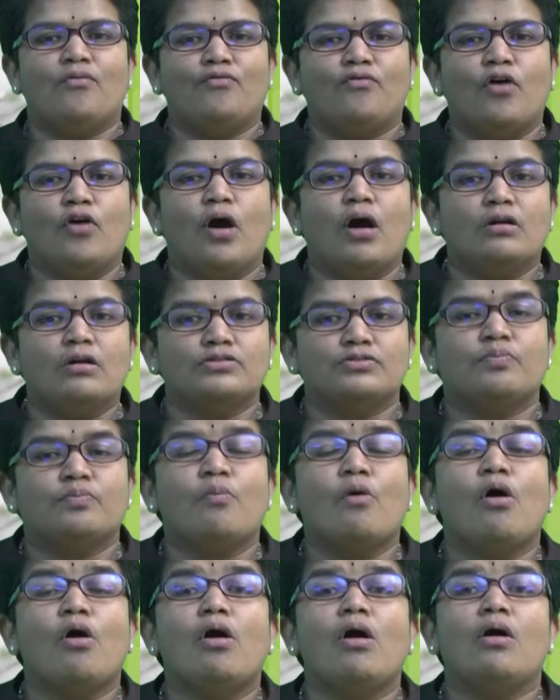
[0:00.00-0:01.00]
for a
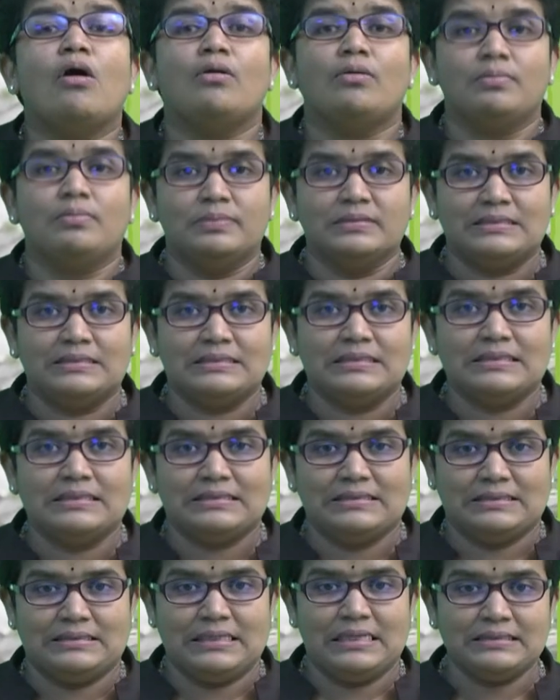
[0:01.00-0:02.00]
small
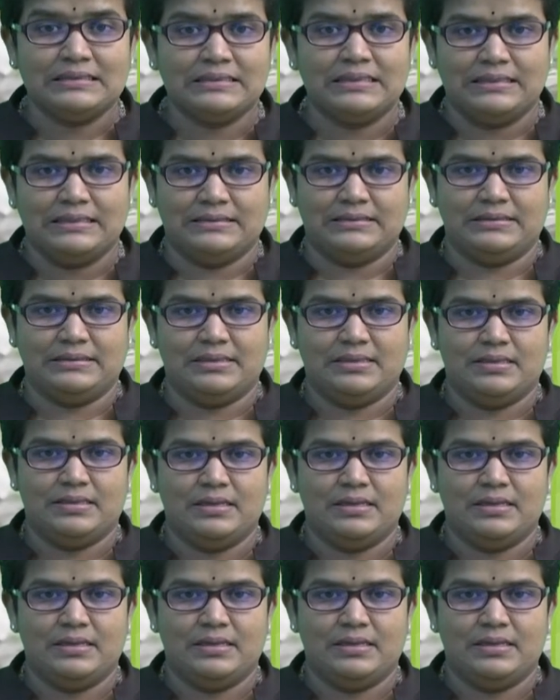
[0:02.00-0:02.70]
business success.